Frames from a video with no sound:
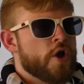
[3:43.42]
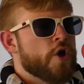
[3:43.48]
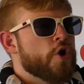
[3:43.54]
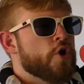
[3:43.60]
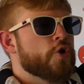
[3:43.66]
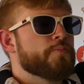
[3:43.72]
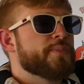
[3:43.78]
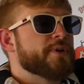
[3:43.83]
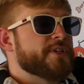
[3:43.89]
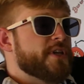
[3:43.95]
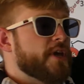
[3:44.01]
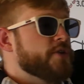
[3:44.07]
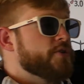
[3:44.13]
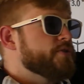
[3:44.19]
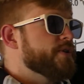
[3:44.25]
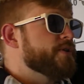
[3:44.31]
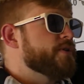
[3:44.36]
who
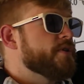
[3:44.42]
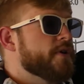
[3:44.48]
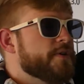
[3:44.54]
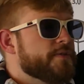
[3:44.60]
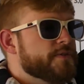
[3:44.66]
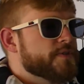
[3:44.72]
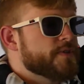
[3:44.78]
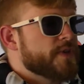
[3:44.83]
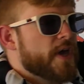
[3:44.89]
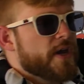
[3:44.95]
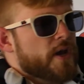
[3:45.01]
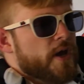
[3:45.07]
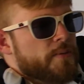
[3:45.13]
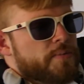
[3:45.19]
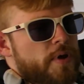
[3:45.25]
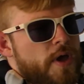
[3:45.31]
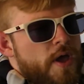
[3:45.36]
potentially could have set
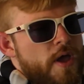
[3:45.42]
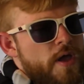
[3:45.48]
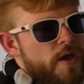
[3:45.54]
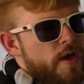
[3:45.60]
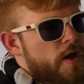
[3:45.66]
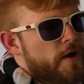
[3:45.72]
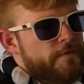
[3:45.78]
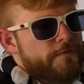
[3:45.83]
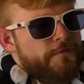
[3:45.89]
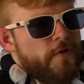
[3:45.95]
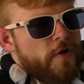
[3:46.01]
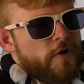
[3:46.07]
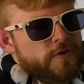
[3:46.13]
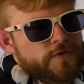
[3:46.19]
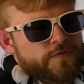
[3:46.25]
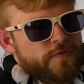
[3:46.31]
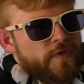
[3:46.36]
up a
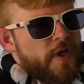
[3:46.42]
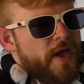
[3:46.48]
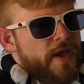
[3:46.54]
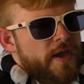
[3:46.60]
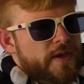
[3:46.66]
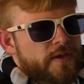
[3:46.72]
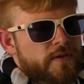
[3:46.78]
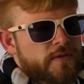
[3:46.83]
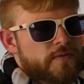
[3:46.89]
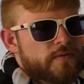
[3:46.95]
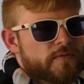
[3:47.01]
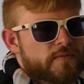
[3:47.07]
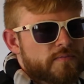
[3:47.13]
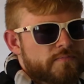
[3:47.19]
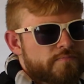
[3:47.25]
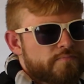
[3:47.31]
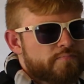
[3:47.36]
false flag
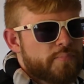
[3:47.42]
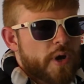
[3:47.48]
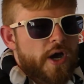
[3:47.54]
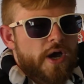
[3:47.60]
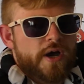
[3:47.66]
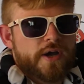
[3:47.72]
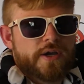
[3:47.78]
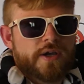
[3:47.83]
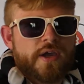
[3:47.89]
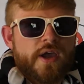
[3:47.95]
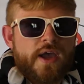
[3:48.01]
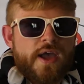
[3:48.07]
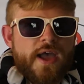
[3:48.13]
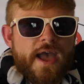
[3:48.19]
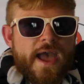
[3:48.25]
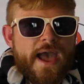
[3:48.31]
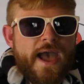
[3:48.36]
bug
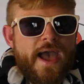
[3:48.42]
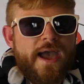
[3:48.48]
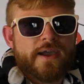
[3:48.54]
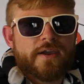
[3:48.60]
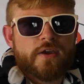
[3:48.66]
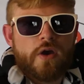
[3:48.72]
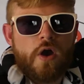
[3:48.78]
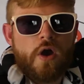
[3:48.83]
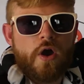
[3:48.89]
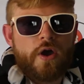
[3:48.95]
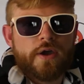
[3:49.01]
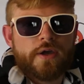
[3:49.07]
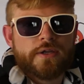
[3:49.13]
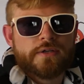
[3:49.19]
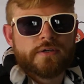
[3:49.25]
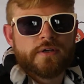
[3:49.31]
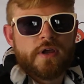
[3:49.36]
hack
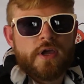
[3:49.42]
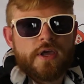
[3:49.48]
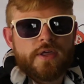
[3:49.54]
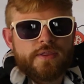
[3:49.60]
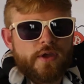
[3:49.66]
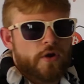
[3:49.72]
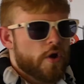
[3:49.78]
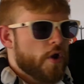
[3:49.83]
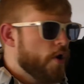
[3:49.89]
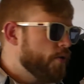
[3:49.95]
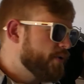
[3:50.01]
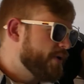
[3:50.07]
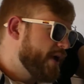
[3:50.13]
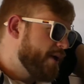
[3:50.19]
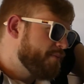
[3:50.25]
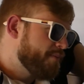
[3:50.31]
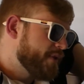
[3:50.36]
on their
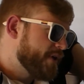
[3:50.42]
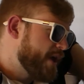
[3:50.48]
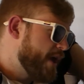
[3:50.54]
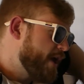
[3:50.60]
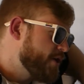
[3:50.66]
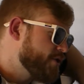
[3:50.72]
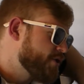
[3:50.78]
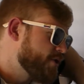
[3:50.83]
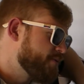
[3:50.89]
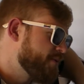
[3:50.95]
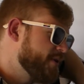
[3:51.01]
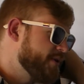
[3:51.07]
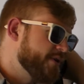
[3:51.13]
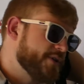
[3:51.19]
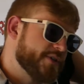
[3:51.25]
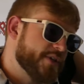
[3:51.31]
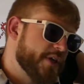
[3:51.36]
own application to be
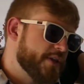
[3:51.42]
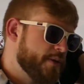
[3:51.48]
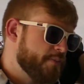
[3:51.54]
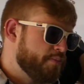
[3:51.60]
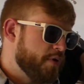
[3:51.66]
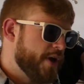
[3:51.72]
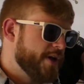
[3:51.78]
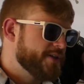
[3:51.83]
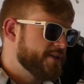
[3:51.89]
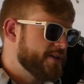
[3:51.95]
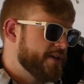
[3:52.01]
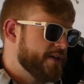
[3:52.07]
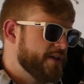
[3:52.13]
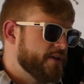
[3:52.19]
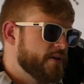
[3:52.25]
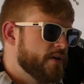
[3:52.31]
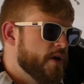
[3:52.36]
able to set the
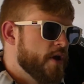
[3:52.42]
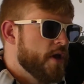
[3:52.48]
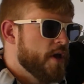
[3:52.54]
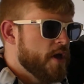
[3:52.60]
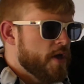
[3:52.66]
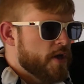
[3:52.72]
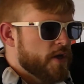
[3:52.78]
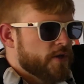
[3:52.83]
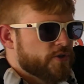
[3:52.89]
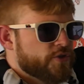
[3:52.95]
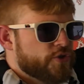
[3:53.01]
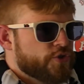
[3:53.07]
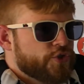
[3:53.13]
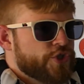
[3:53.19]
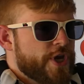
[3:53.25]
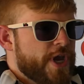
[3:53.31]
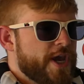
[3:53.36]
precedent to
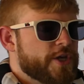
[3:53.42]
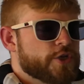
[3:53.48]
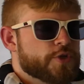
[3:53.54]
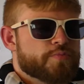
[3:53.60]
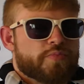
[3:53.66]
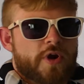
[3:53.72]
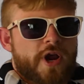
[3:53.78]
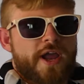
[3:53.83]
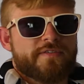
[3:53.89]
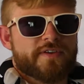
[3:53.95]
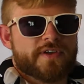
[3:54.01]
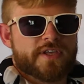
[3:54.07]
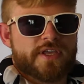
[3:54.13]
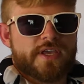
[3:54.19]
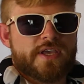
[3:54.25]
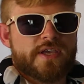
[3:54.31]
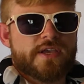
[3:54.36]
change
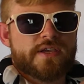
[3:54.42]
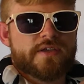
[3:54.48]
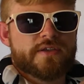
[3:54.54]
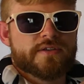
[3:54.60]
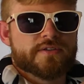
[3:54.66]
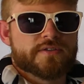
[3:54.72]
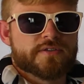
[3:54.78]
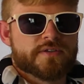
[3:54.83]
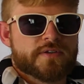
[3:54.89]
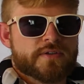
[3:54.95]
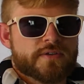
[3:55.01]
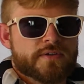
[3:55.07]
private keys